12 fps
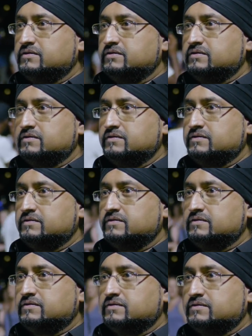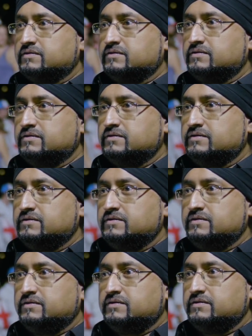
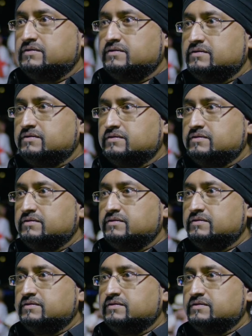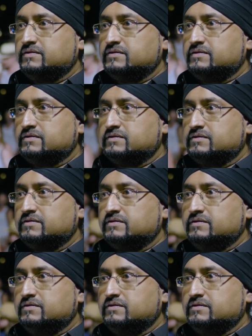(not speaking)